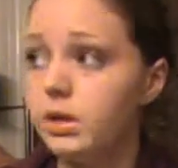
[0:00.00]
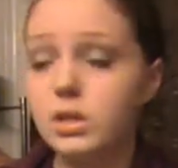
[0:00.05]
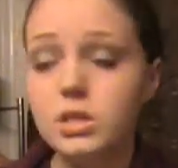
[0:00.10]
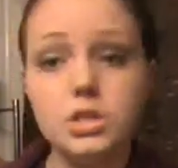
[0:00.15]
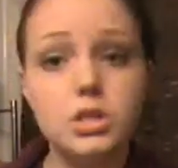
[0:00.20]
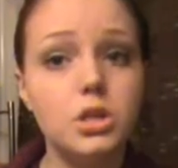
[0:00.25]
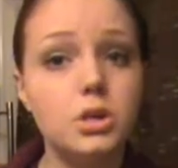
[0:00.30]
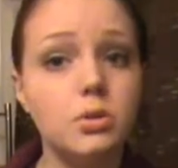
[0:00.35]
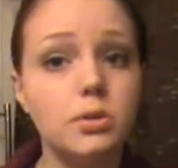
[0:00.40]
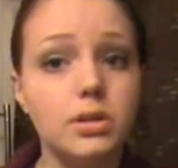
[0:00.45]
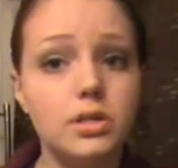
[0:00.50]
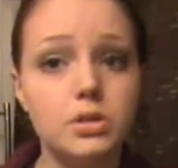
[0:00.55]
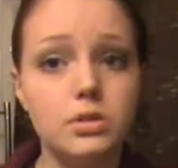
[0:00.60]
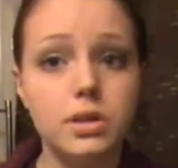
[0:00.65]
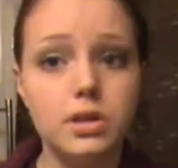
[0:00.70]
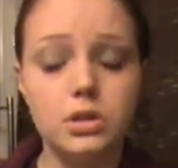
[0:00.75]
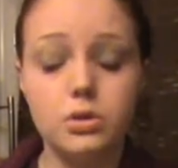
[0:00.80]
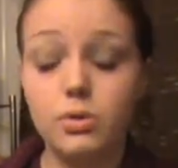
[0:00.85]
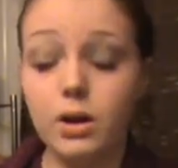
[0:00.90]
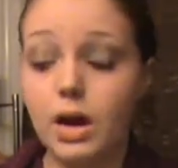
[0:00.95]
need to do is you
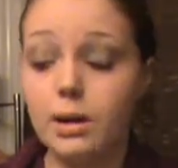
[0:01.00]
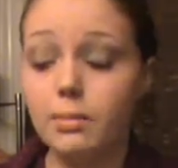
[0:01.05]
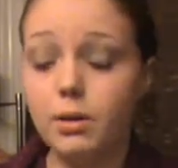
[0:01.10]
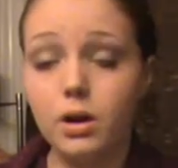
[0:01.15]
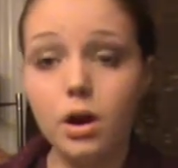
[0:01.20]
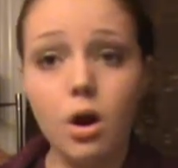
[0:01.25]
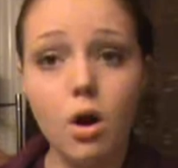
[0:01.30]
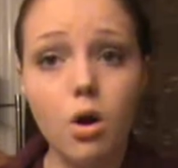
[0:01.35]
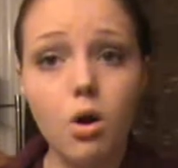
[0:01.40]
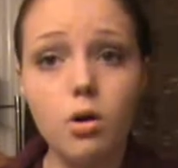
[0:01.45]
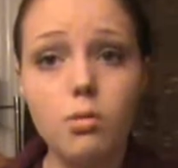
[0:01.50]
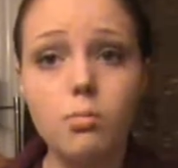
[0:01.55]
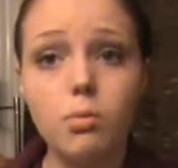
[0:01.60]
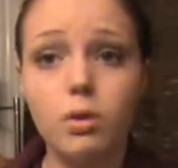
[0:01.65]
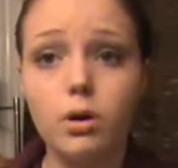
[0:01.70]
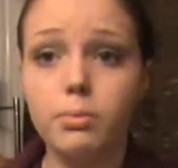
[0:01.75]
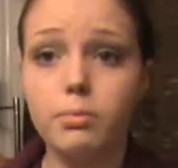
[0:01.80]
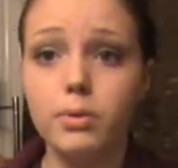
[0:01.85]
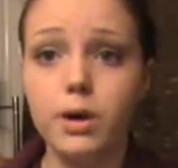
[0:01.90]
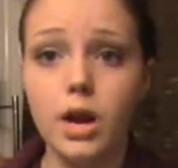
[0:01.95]
need to grab a comb
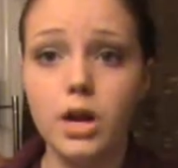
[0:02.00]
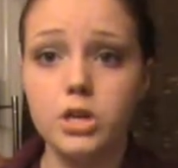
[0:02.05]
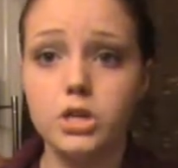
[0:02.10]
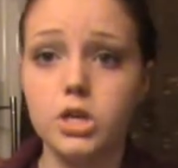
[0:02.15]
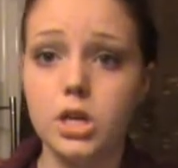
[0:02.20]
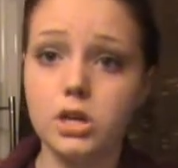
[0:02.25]
or a brush